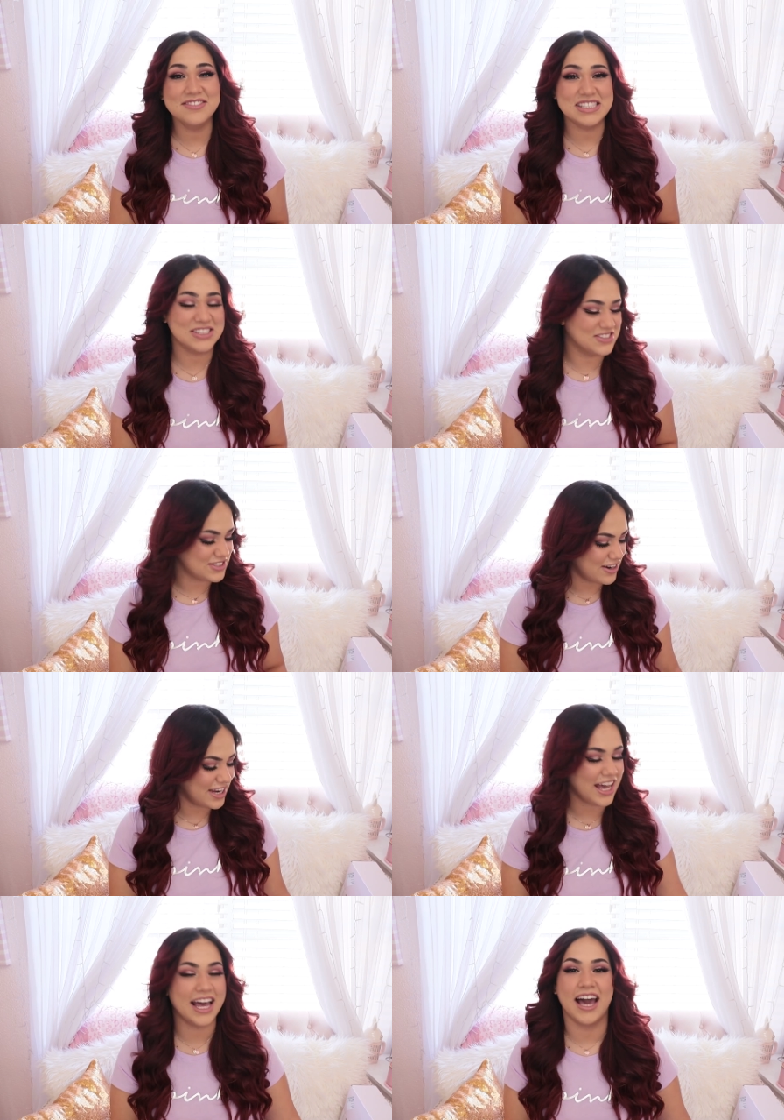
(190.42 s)
I'm so
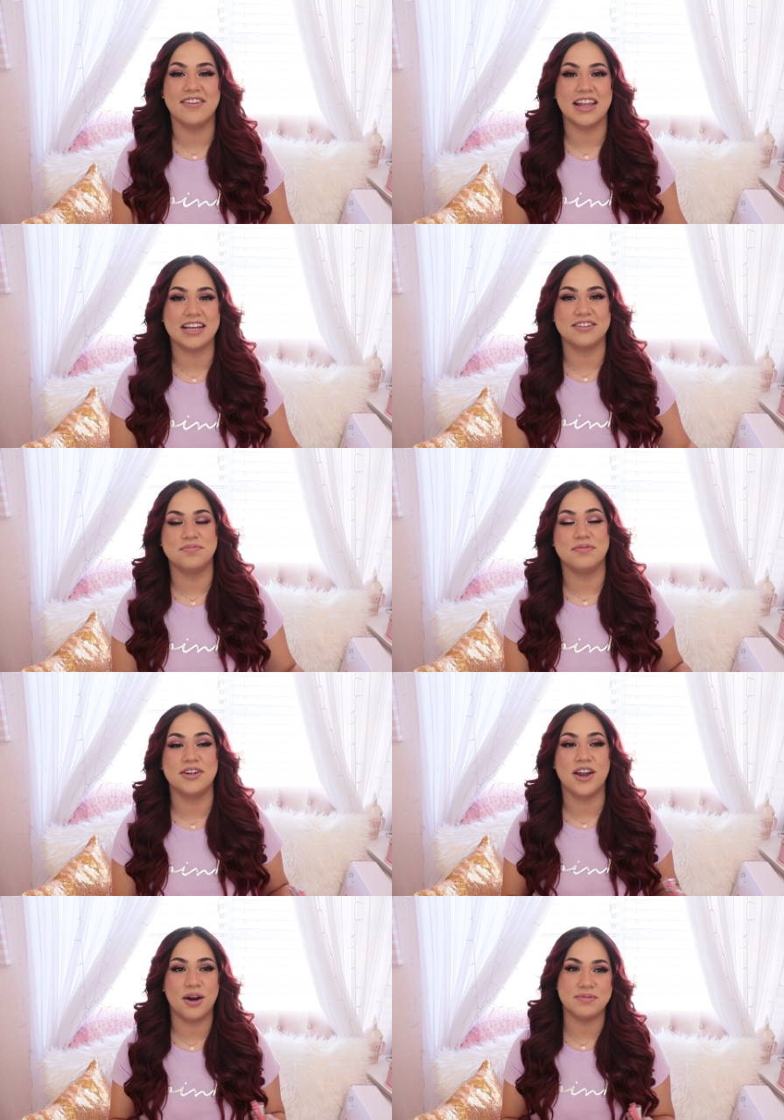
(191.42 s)
sorry. I have like
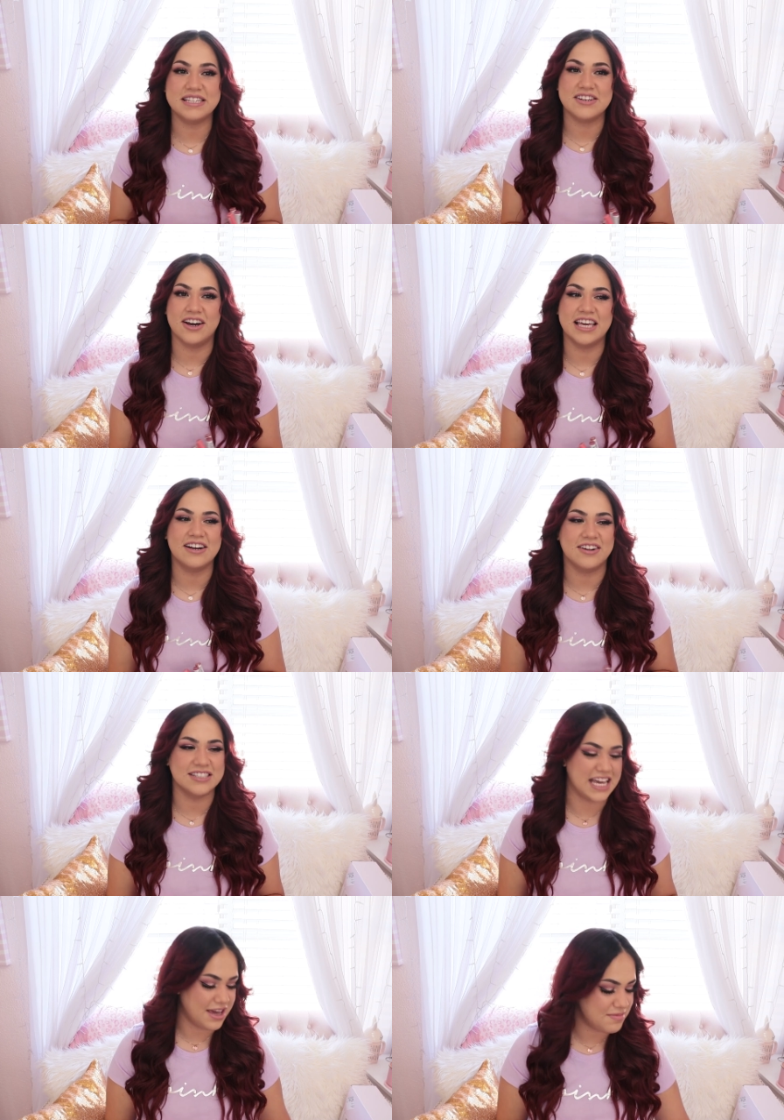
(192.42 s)
not been talking
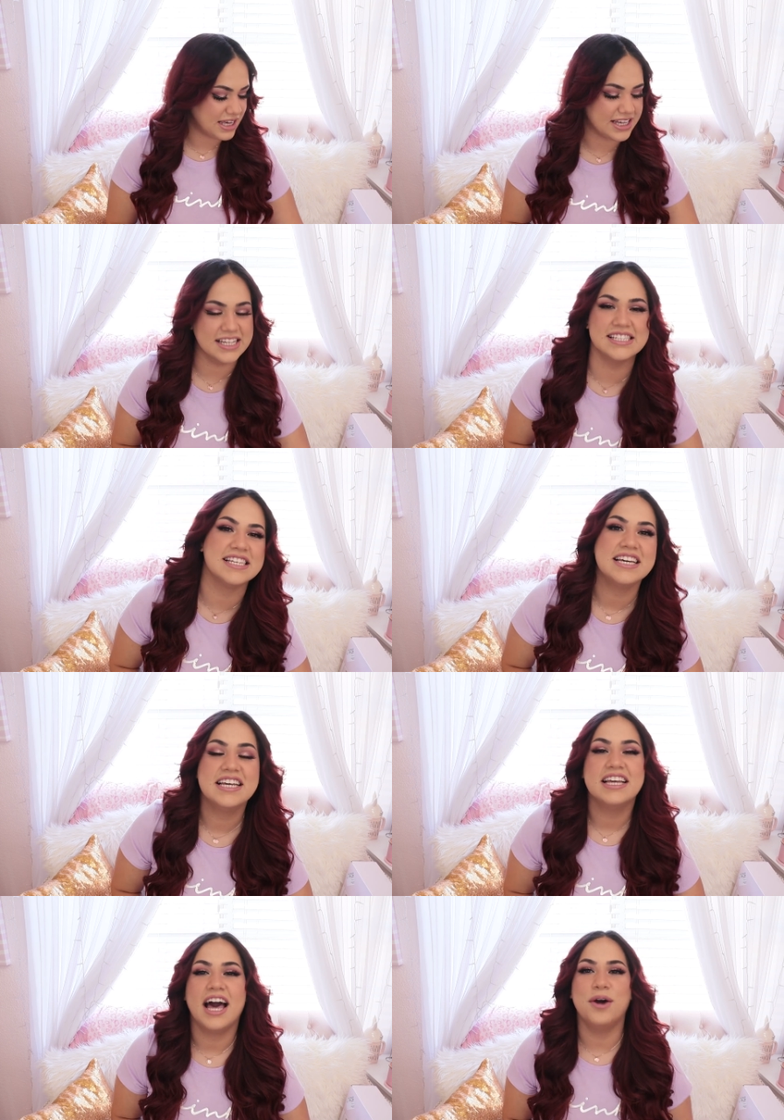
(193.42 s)
all day because
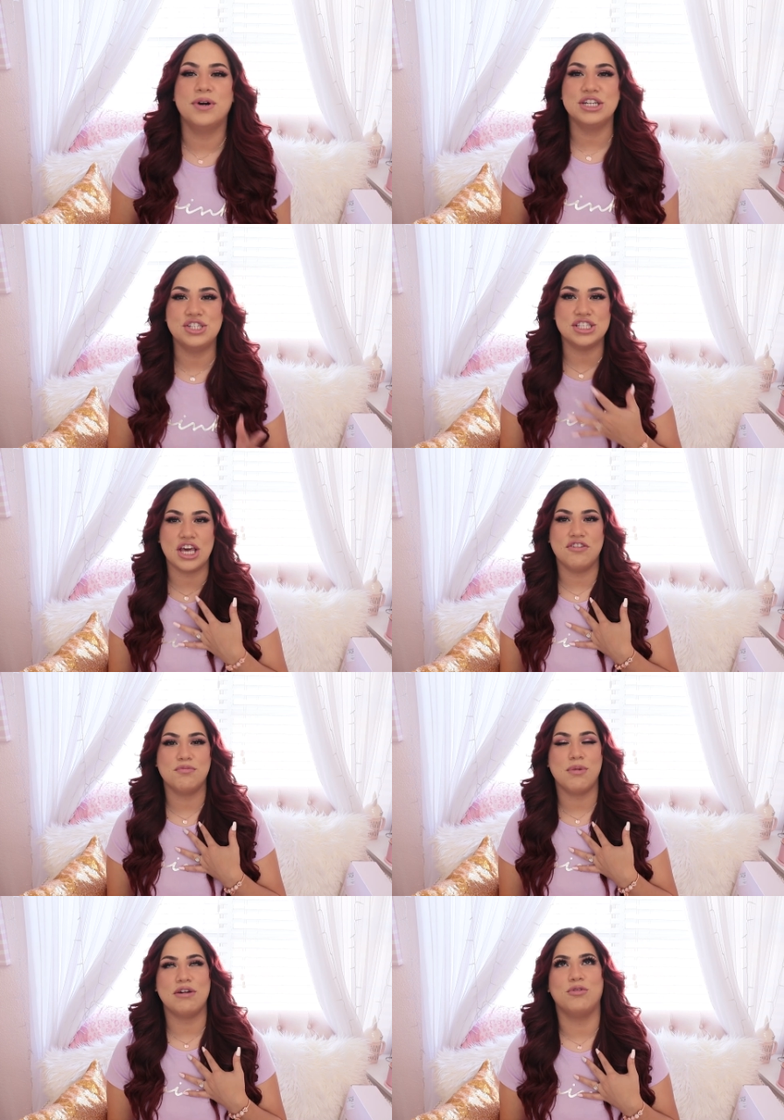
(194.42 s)
I wanted to save
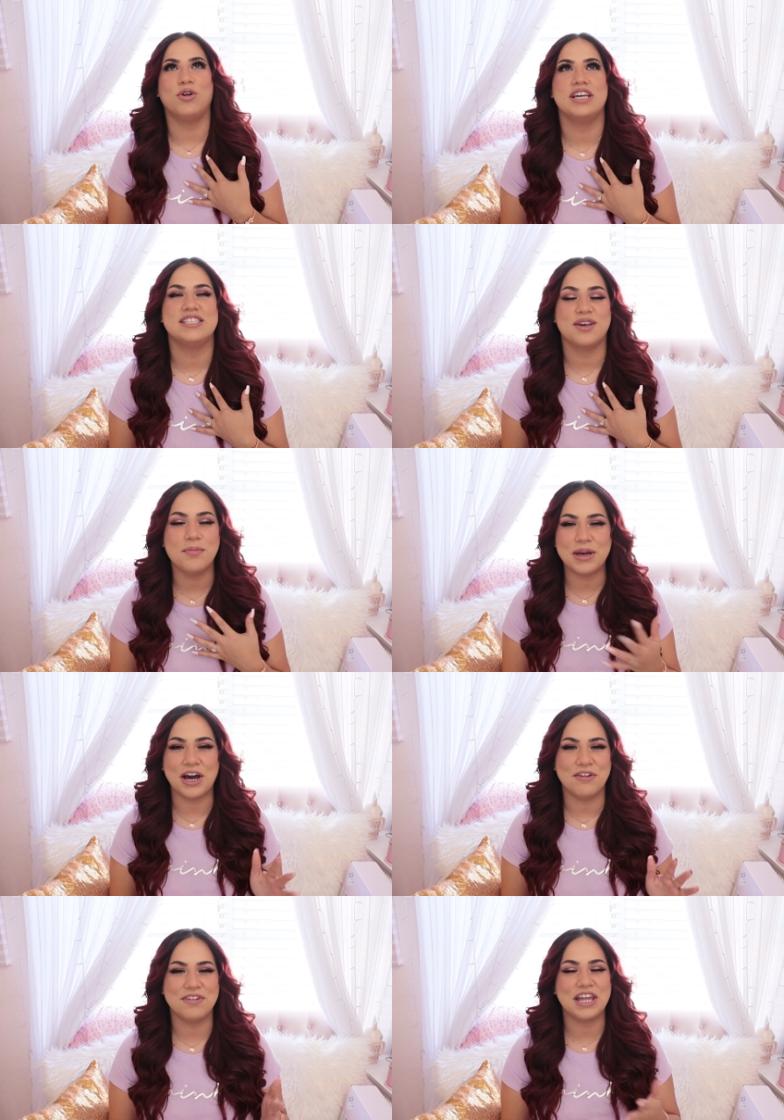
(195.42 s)
my voice. Oh my
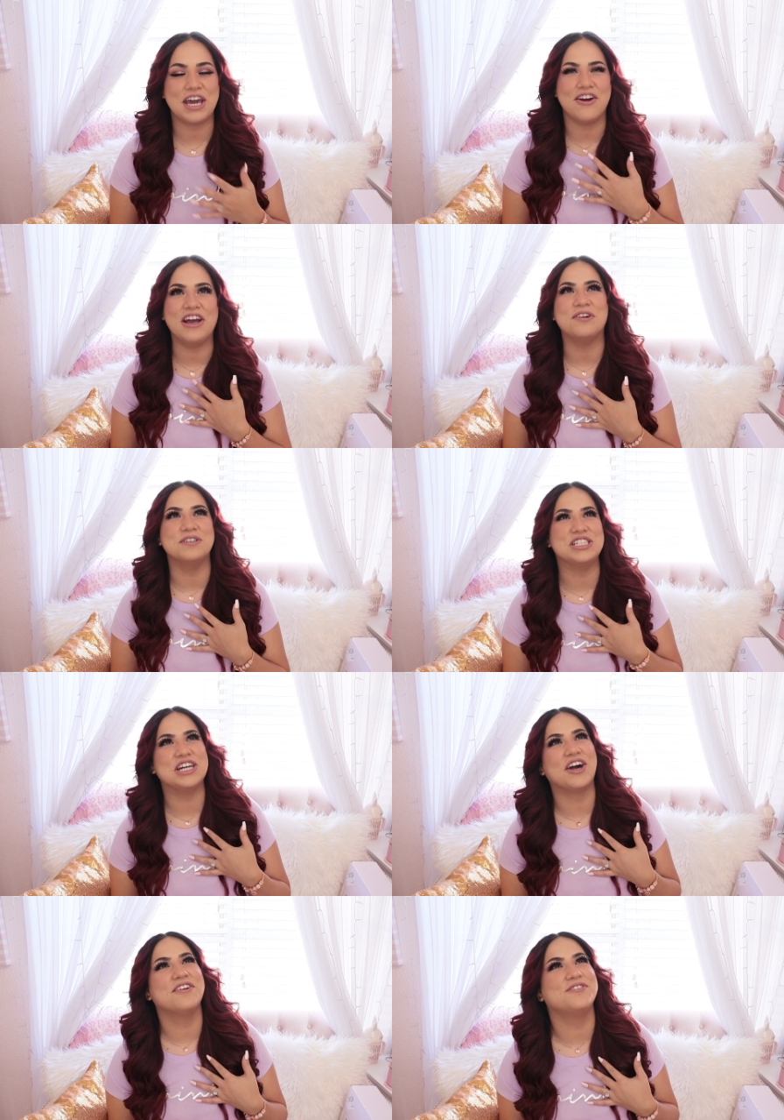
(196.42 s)
god, I feel like Ariel when she
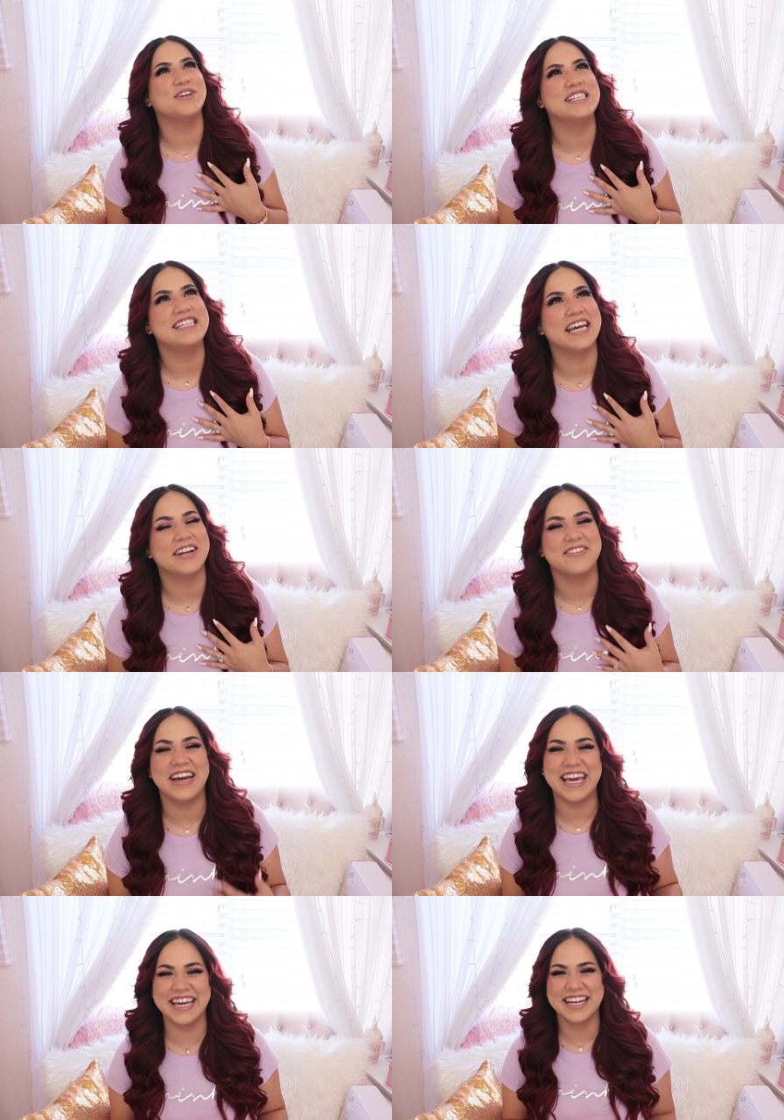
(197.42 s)
got her voice taken
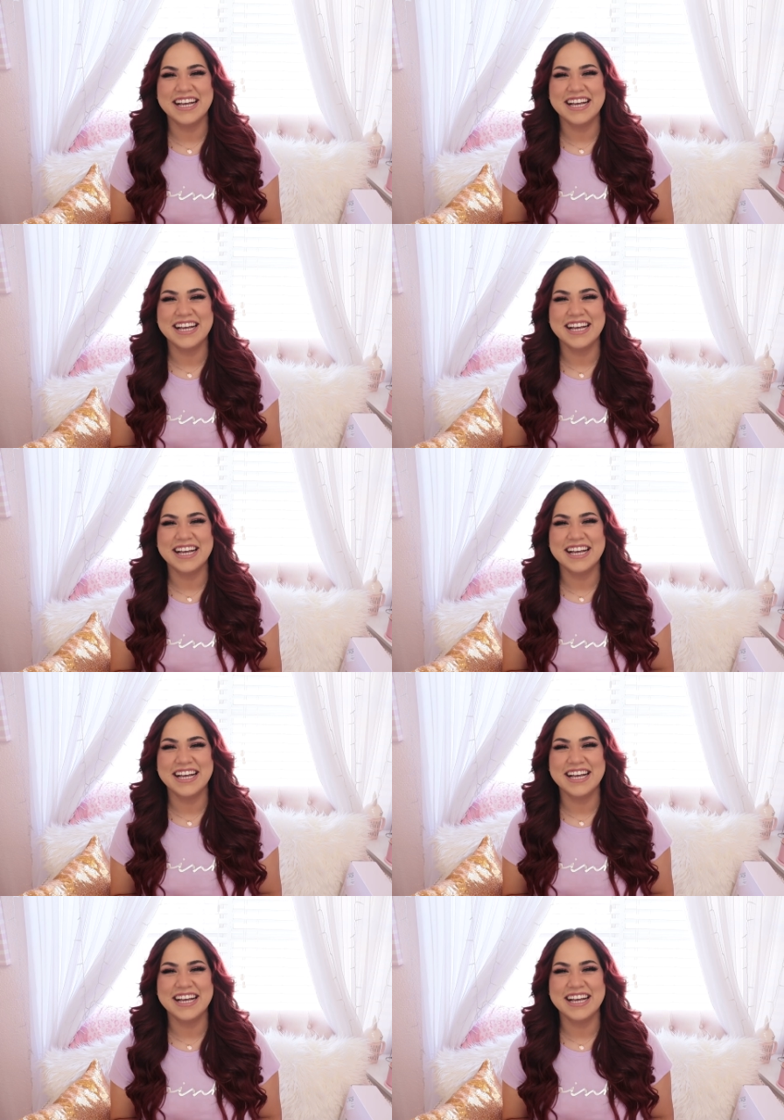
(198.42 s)
away.